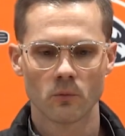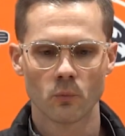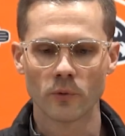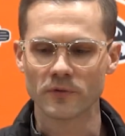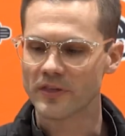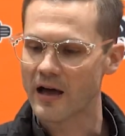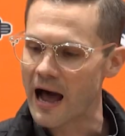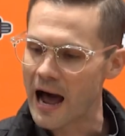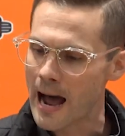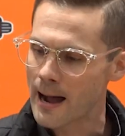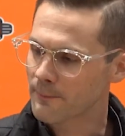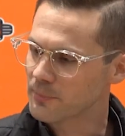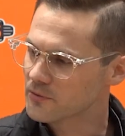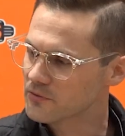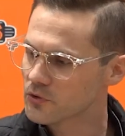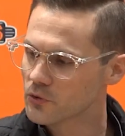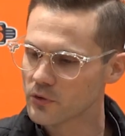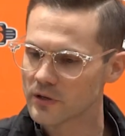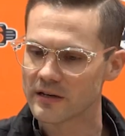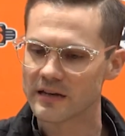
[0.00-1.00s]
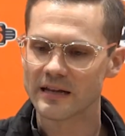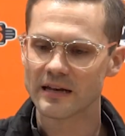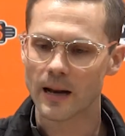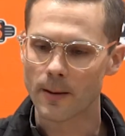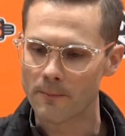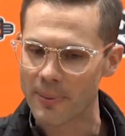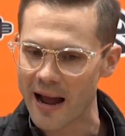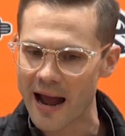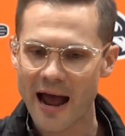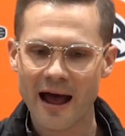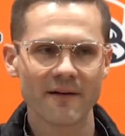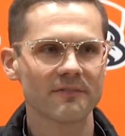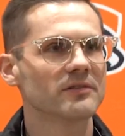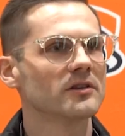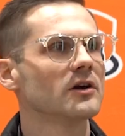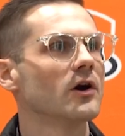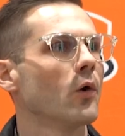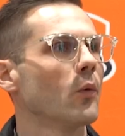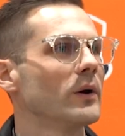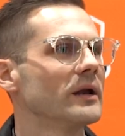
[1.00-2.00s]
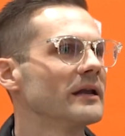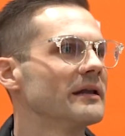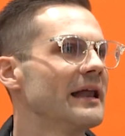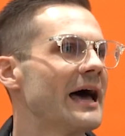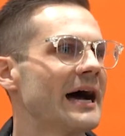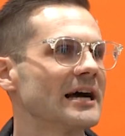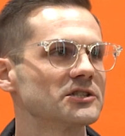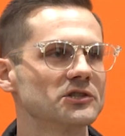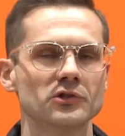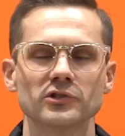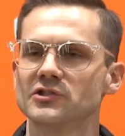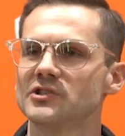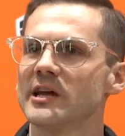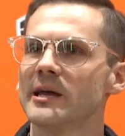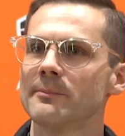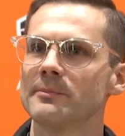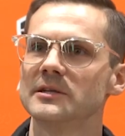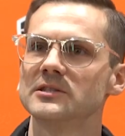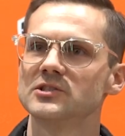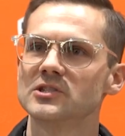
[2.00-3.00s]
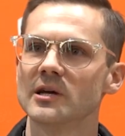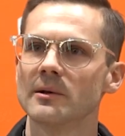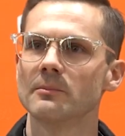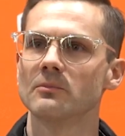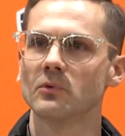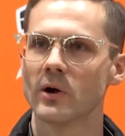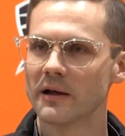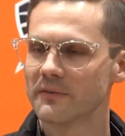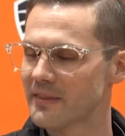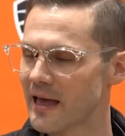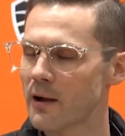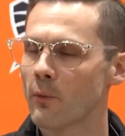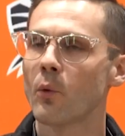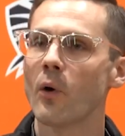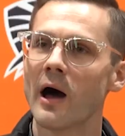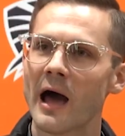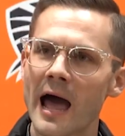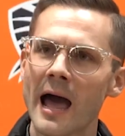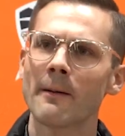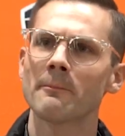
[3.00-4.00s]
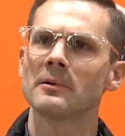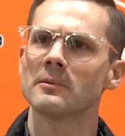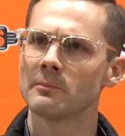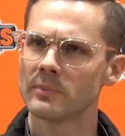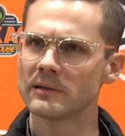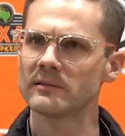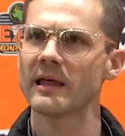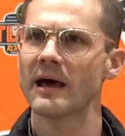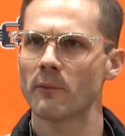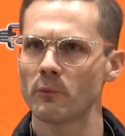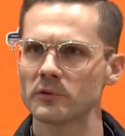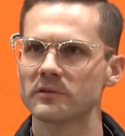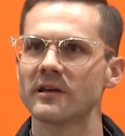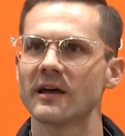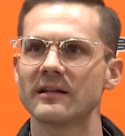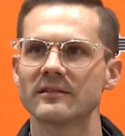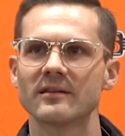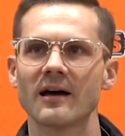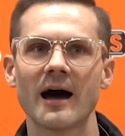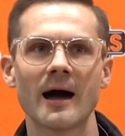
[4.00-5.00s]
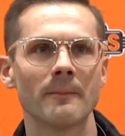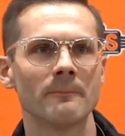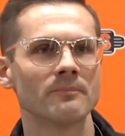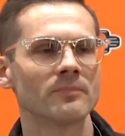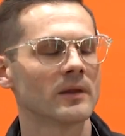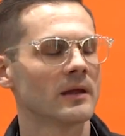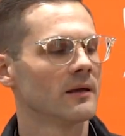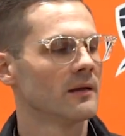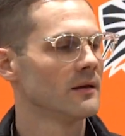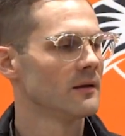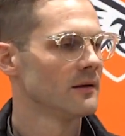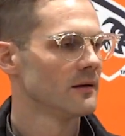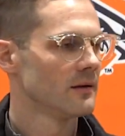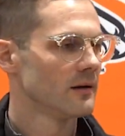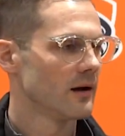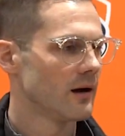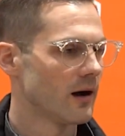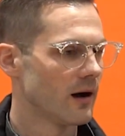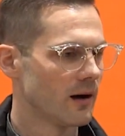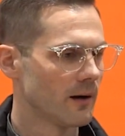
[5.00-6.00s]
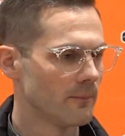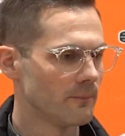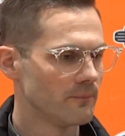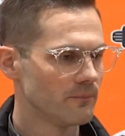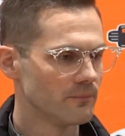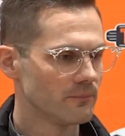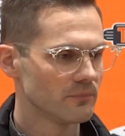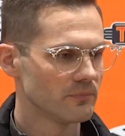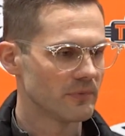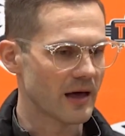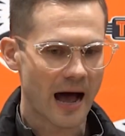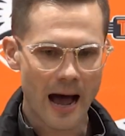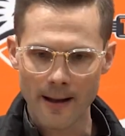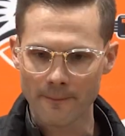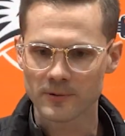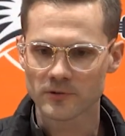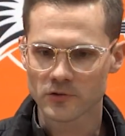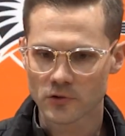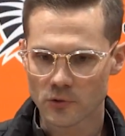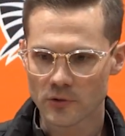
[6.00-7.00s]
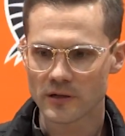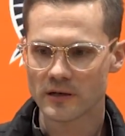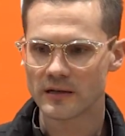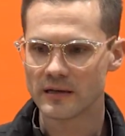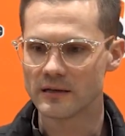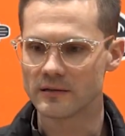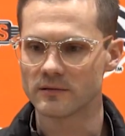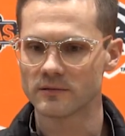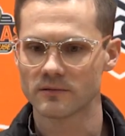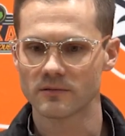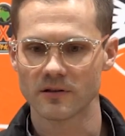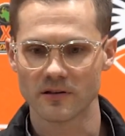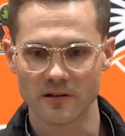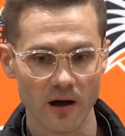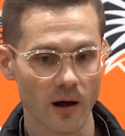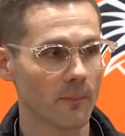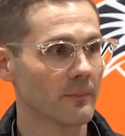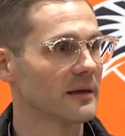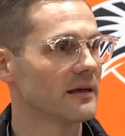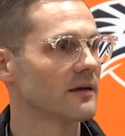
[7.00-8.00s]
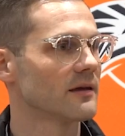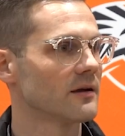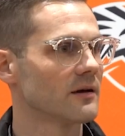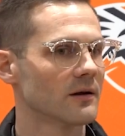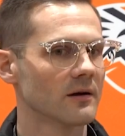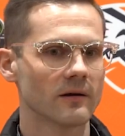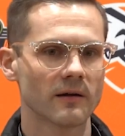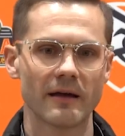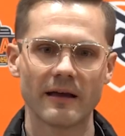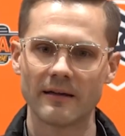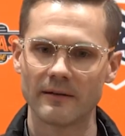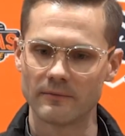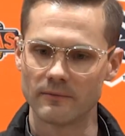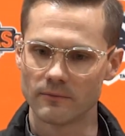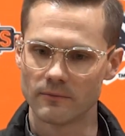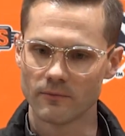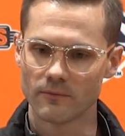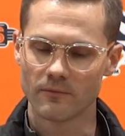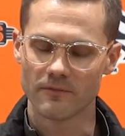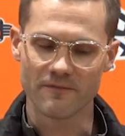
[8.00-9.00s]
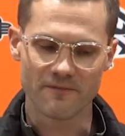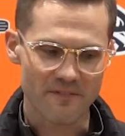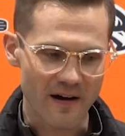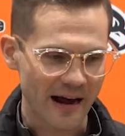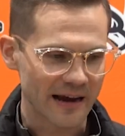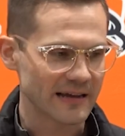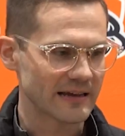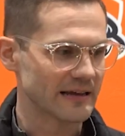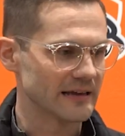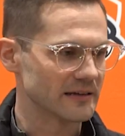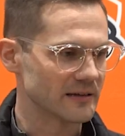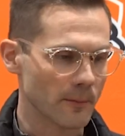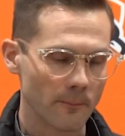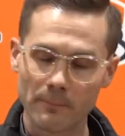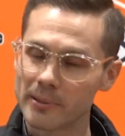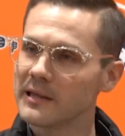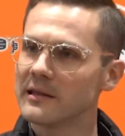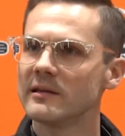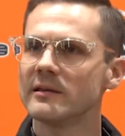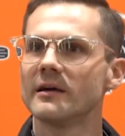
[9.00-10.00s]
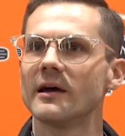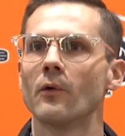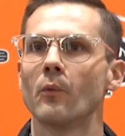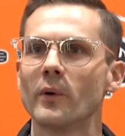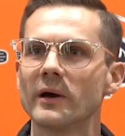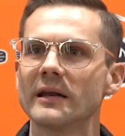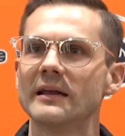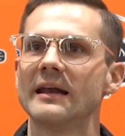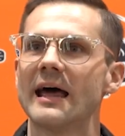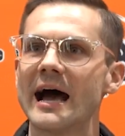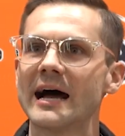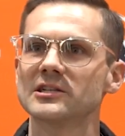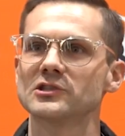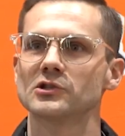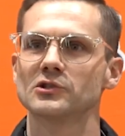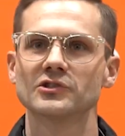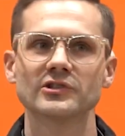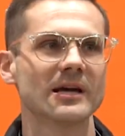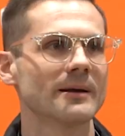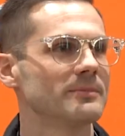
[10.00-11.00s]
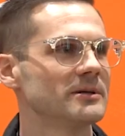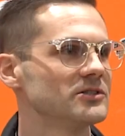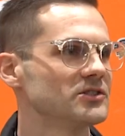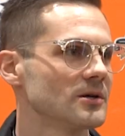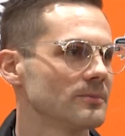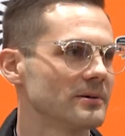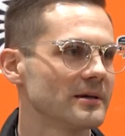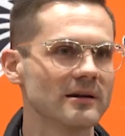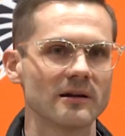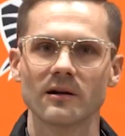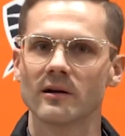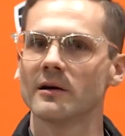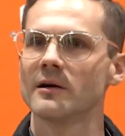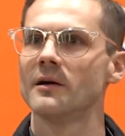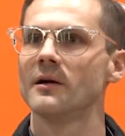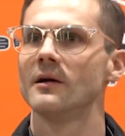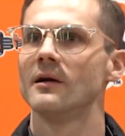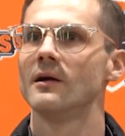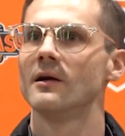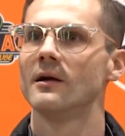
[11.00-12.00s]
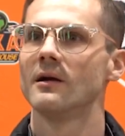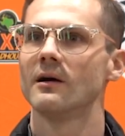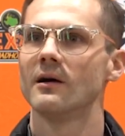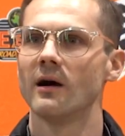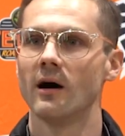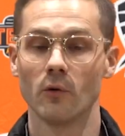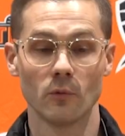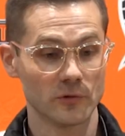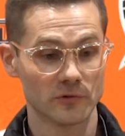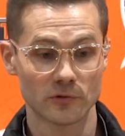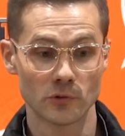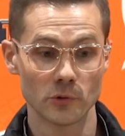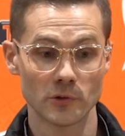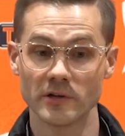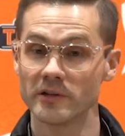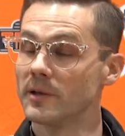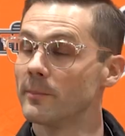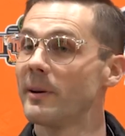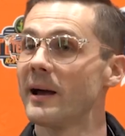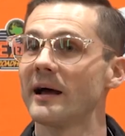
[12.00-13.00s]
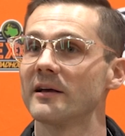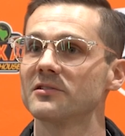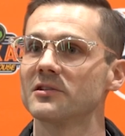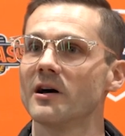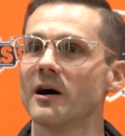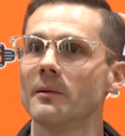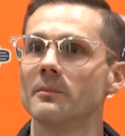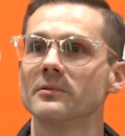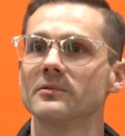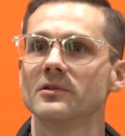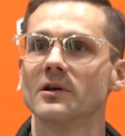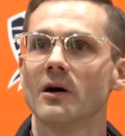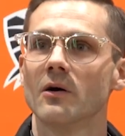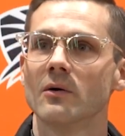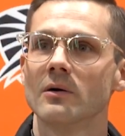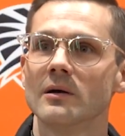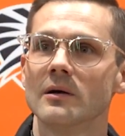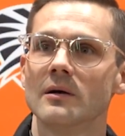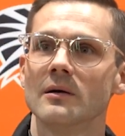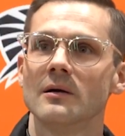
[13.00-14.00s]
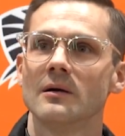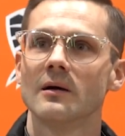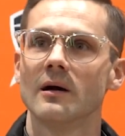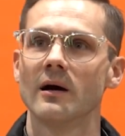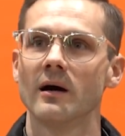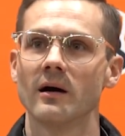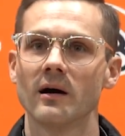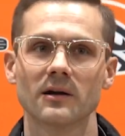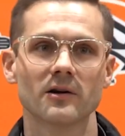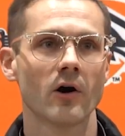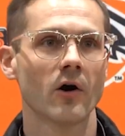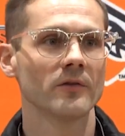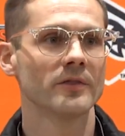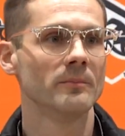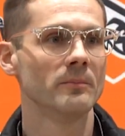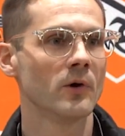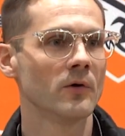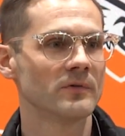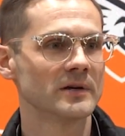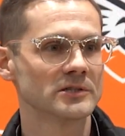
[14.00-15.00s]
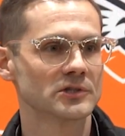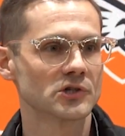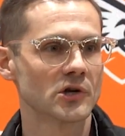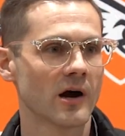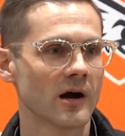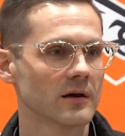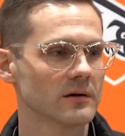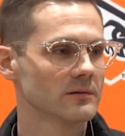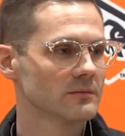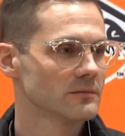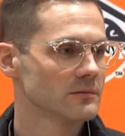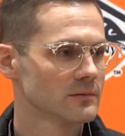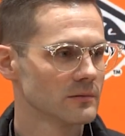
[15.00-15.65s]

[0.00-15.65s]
with the opportunity and a path to go win a national championship, right? That will happen, but that will take time. The opportunity to come here and fight and compete and win a national championship here was too good to pass up. So I called the moving truck,